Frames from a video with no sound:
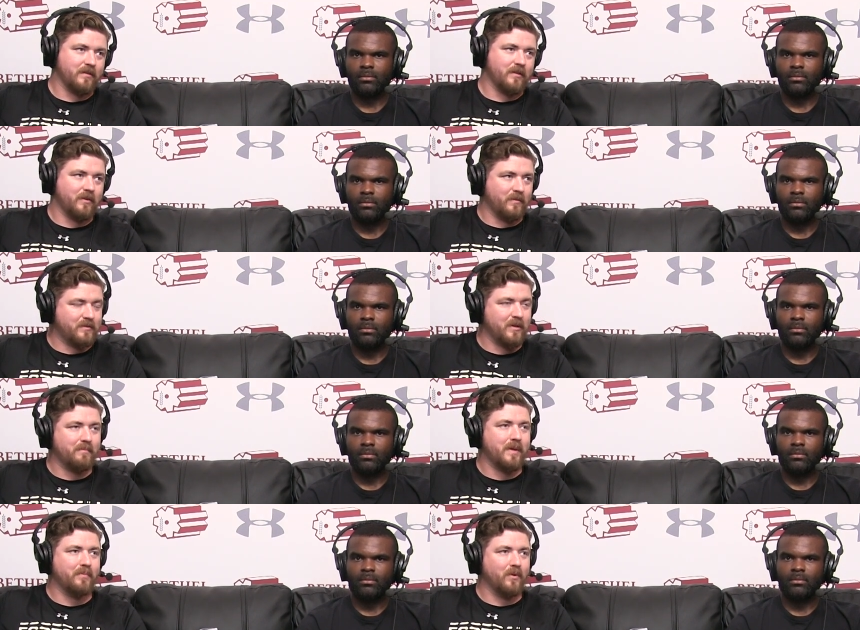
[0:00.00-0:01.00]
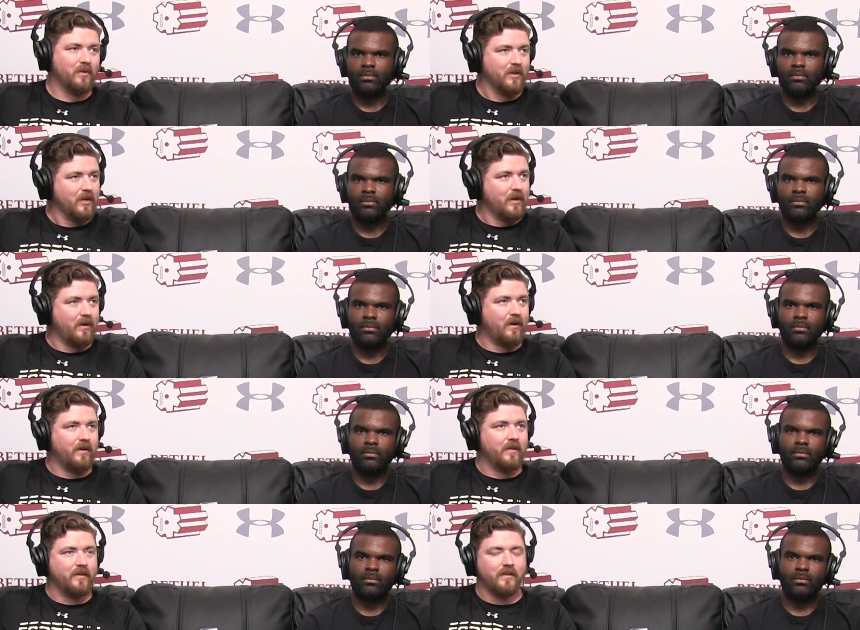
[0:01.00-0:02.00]
Speaker 1: you know, some people
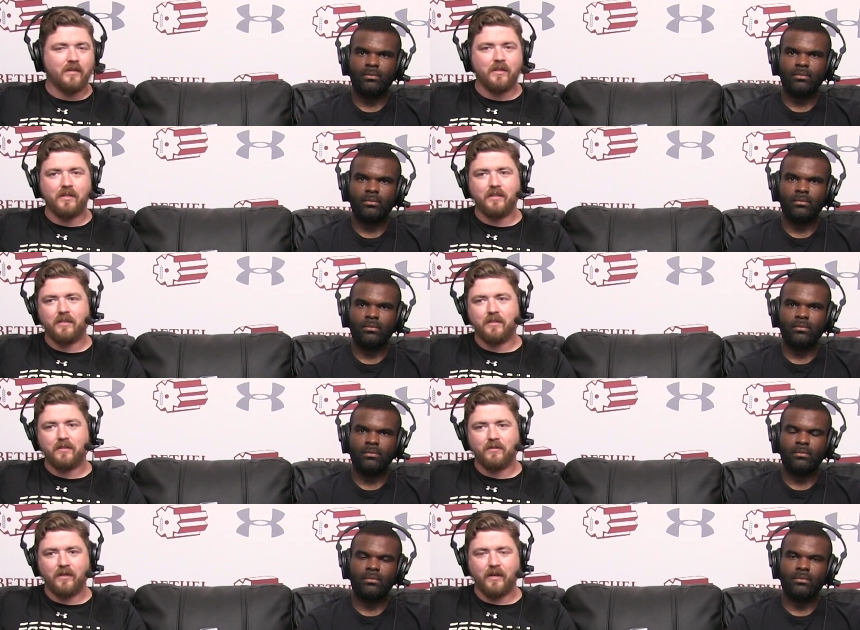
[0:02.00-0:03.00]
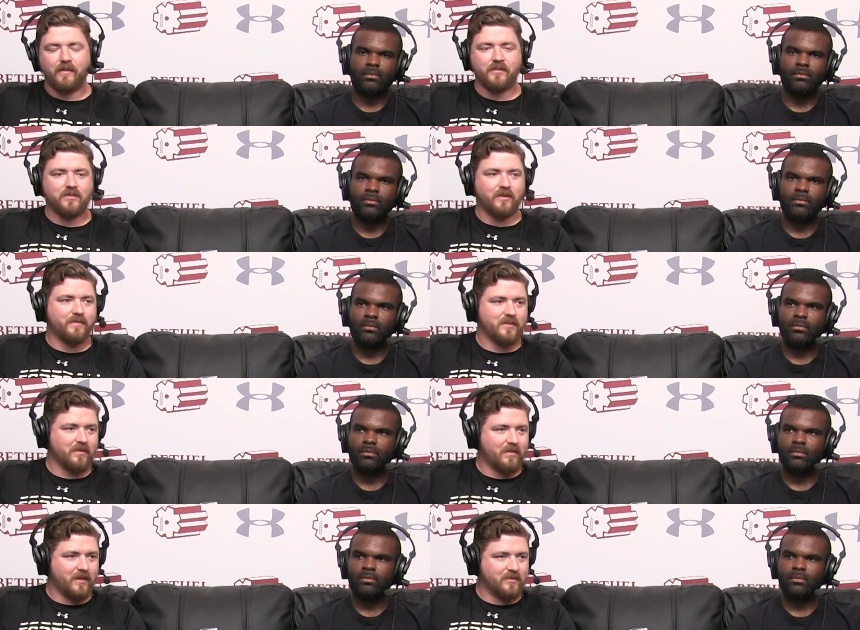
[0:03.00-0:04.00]
on the you kind of the surface
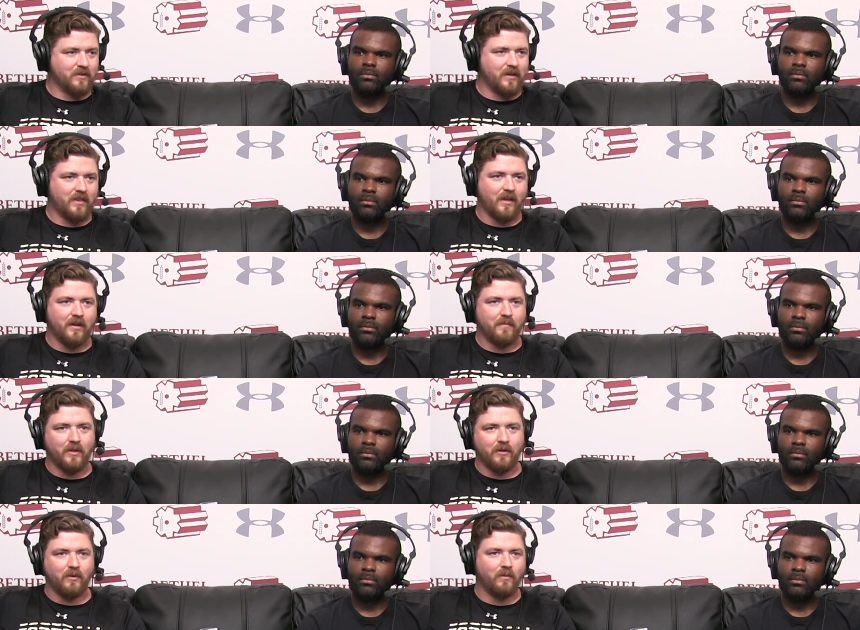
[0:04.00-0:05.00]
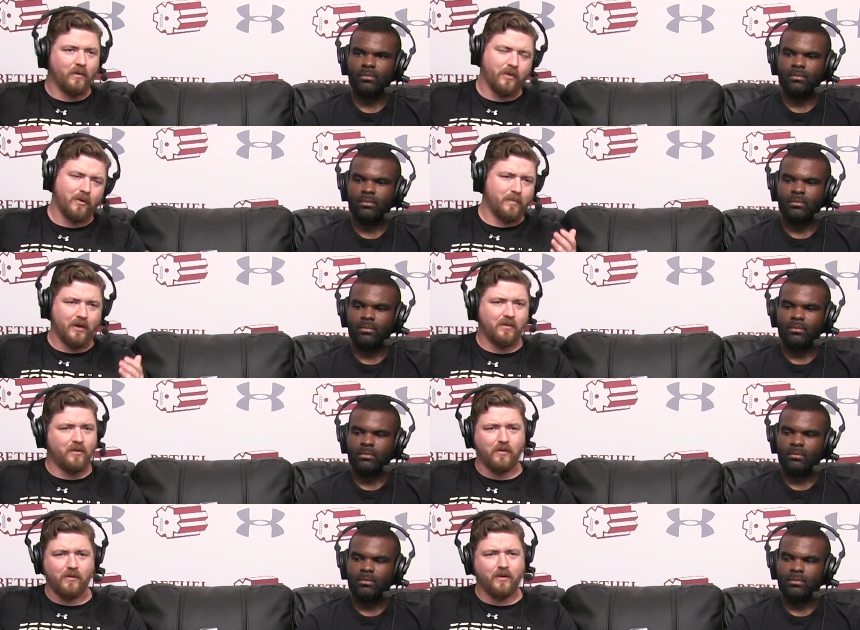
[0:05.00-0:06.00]
of things look at that and be like, well, they're bigger
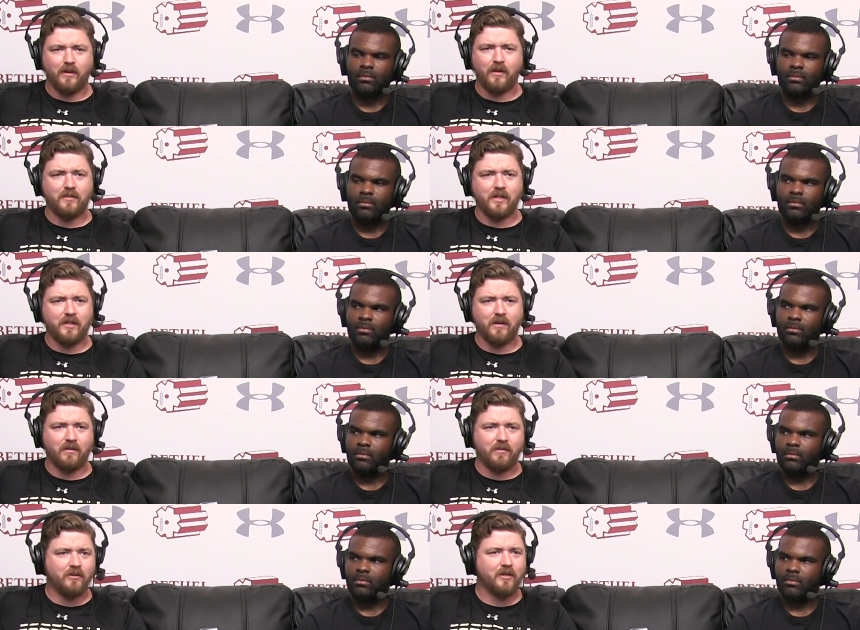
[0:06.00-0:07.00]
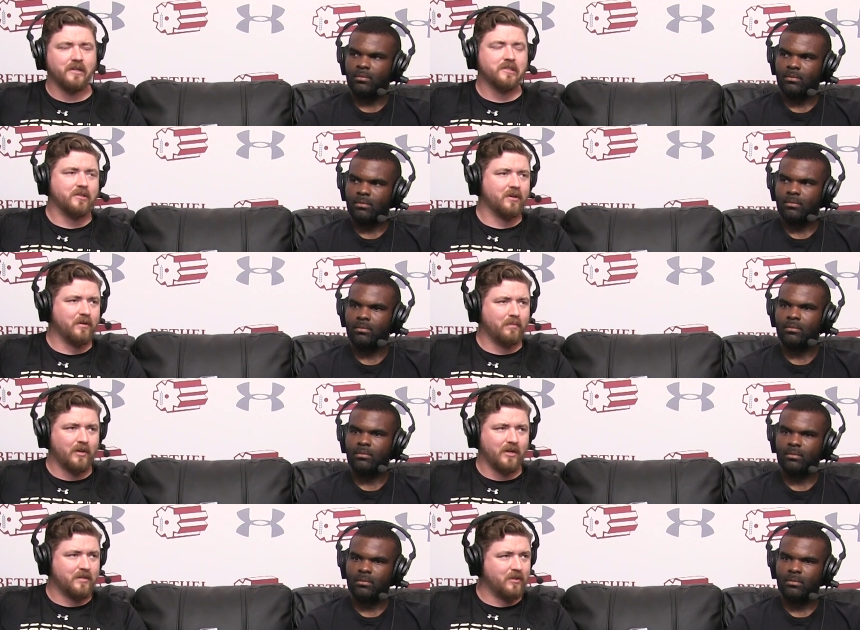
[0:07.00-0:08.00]
than you. They're going to take care of things. You're going to
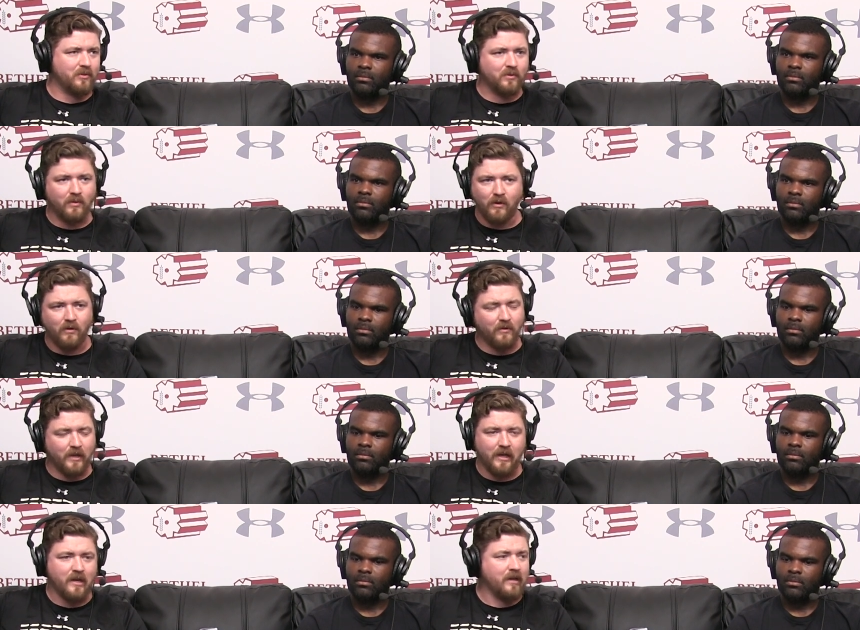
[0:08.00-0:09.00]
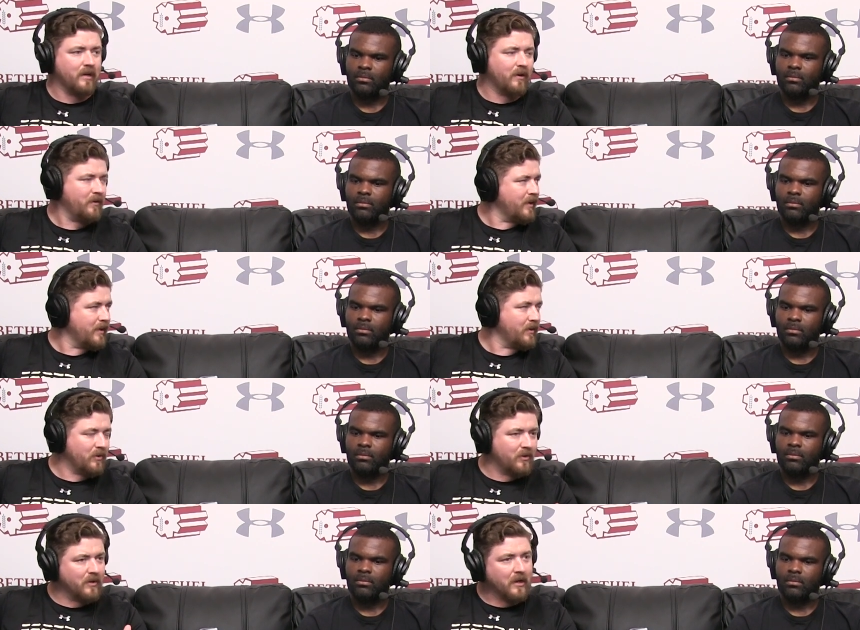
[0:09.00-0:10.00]
block you all day and all night
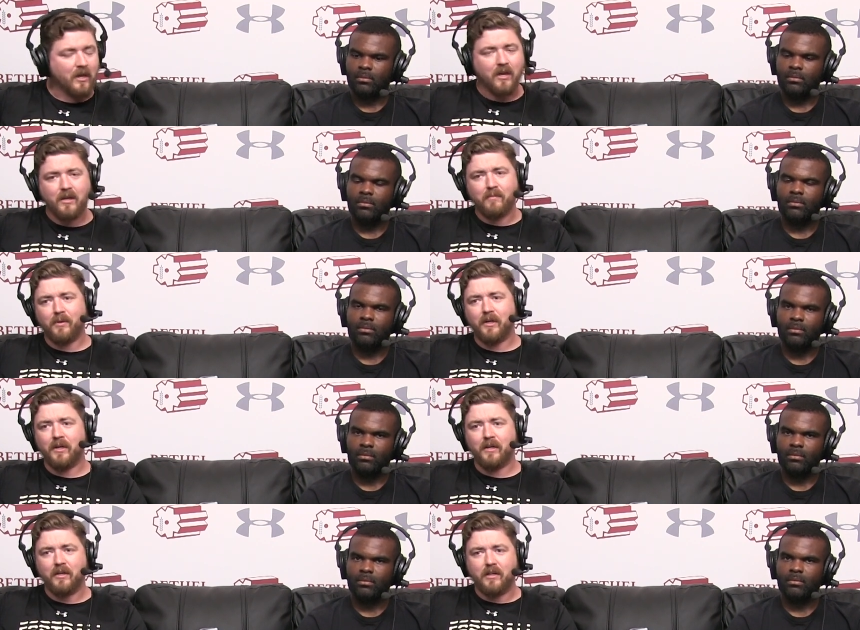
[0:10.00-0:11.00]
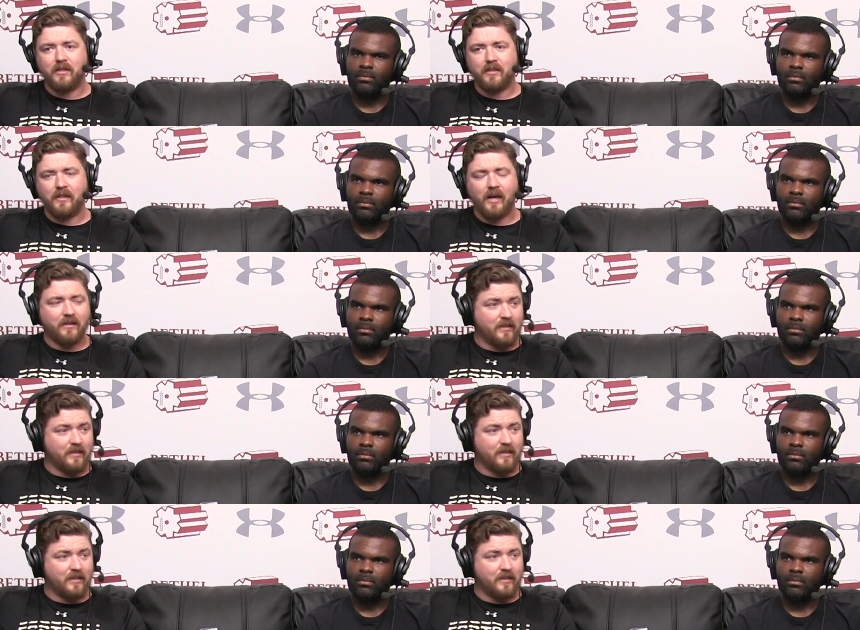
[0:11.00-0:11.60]
long. But uh, yeah,